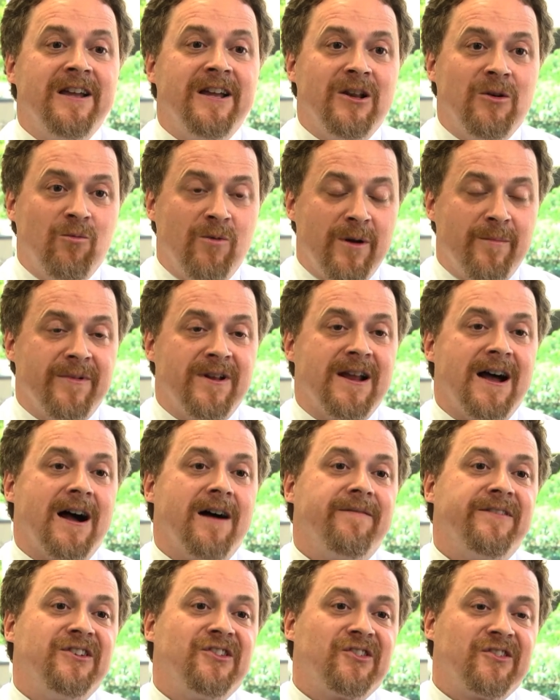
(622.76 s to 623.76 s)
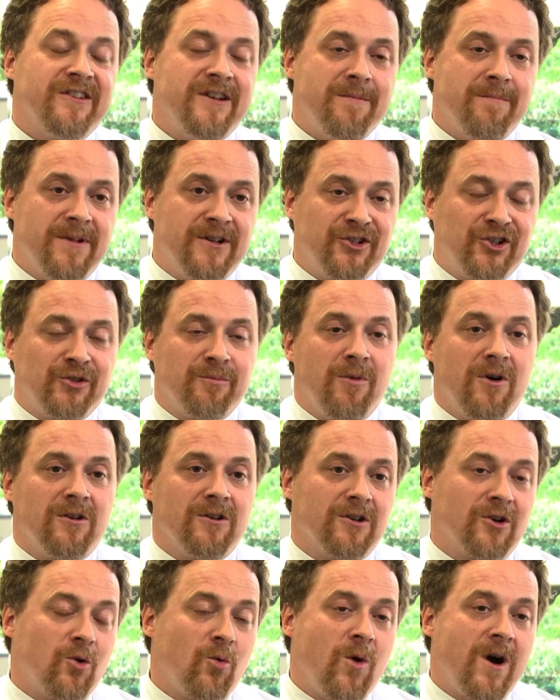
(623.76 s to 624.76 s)
in women, obviously in much
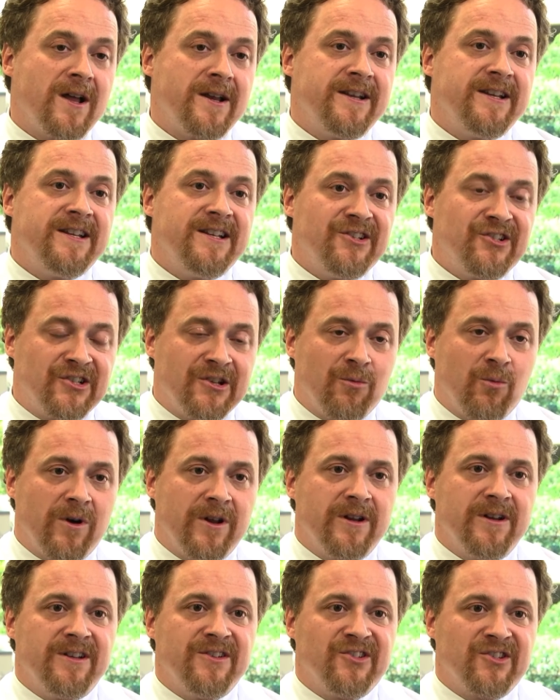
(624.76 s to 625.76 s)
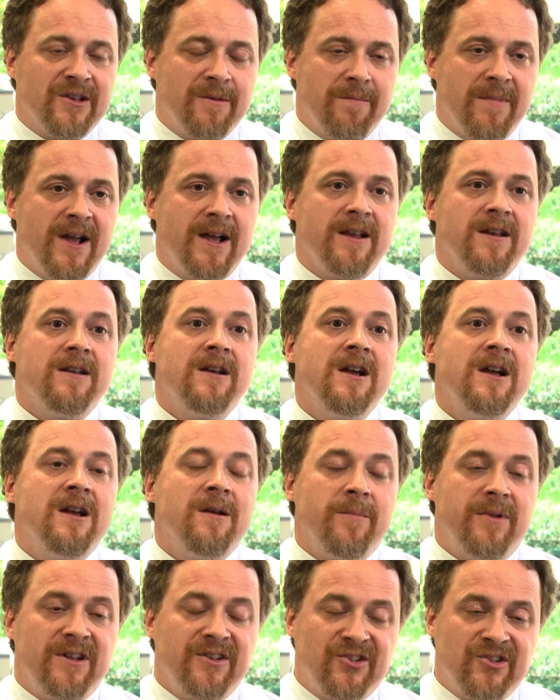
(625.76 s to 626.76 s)
smaller quantities than what it is in men,
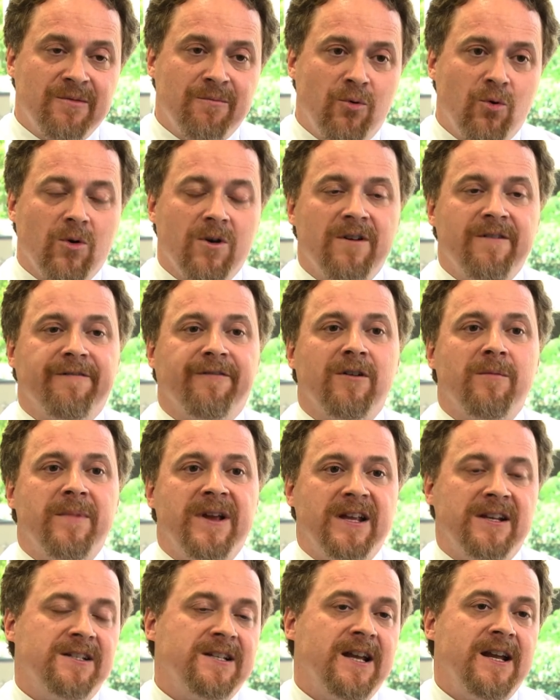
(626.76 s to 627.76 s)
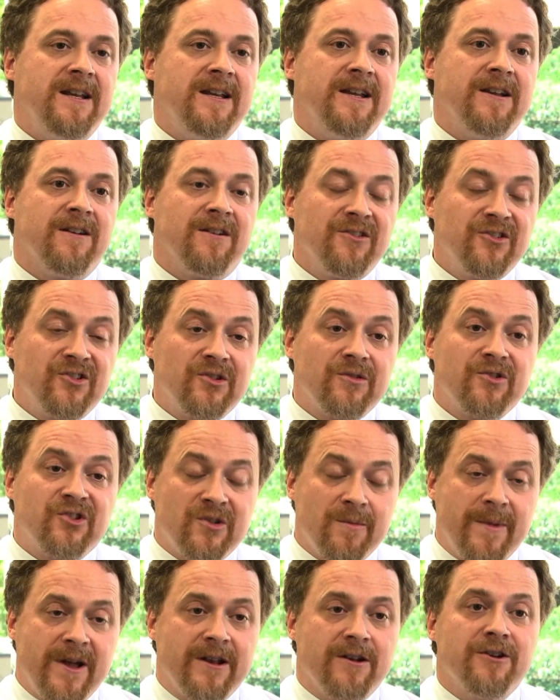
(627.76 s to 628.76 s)
but it's important for maintaining also
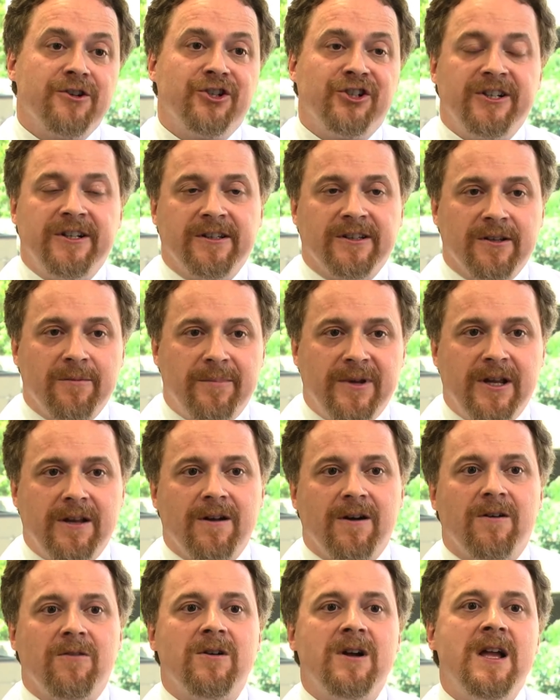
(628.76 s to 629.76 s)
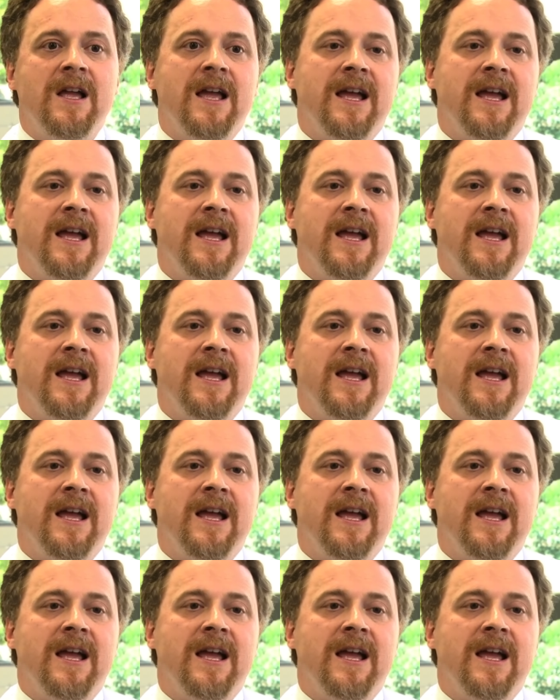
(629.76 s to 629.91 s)
some energy and libido.